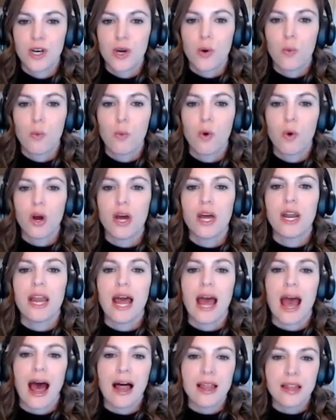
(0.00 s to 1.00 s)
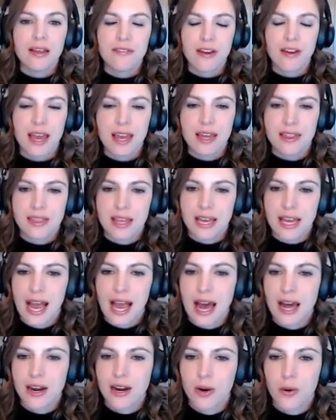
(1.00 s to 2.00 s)
would elevate the
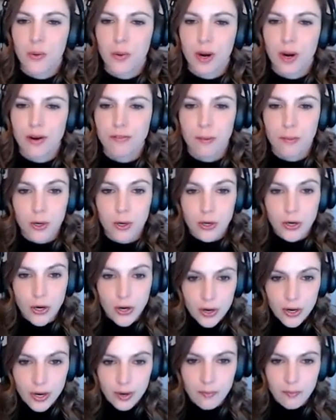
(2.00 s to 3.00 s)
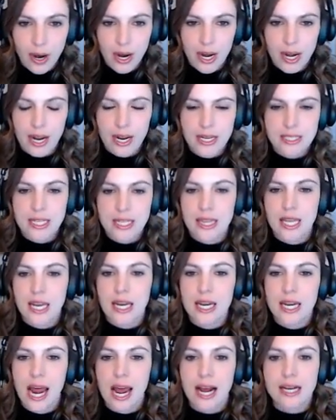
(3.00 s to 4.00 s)
category from your current rating to the
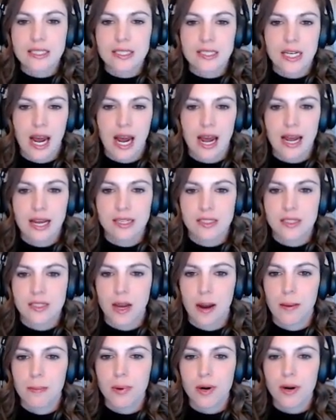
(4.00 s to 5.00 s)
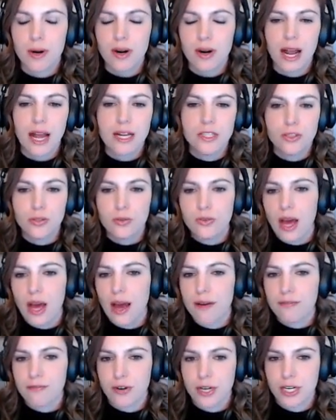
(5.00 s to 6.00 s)
next highest number, and do
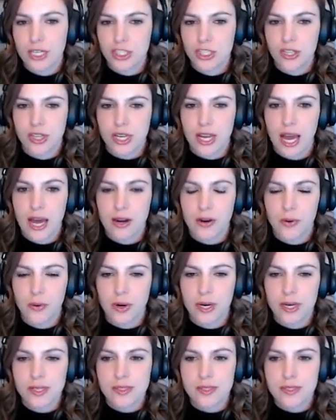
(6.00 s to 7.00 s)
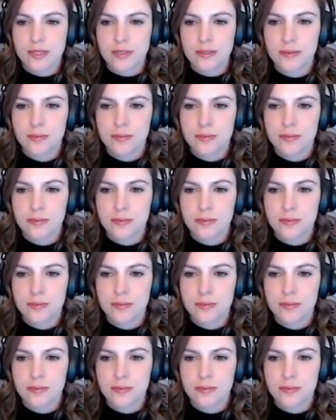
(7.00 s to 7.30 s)
that for each of the categories.